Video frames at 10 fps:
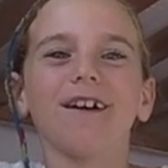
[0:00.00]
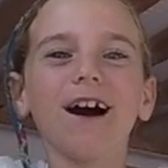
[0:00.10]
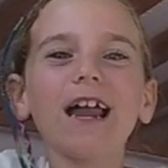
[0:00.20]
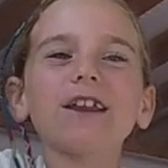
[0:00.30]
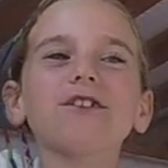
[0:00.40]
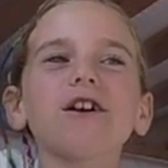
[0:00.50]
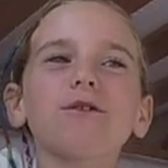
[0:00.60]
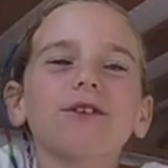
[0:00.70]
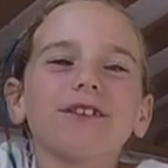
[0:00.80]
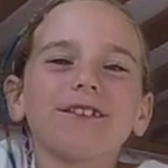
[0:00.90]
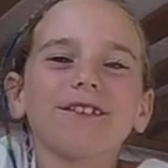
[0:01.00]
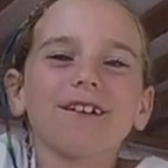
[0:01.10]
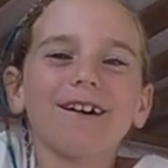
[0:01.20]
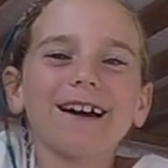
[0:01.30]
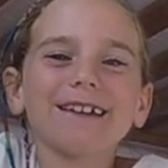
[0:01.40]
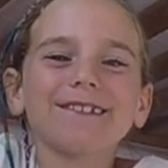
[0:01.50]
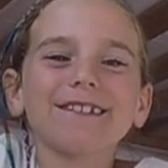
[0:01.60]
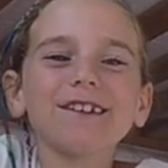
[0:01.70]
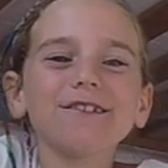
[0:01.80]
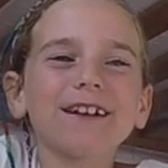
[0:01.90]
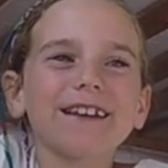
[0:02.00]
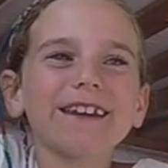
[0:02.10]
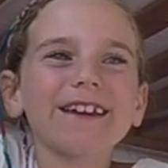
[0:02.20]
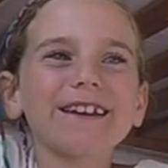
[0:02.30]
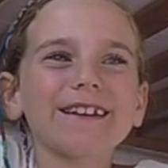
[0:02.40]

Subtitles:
I don't know what's inside. Do you, Daddy?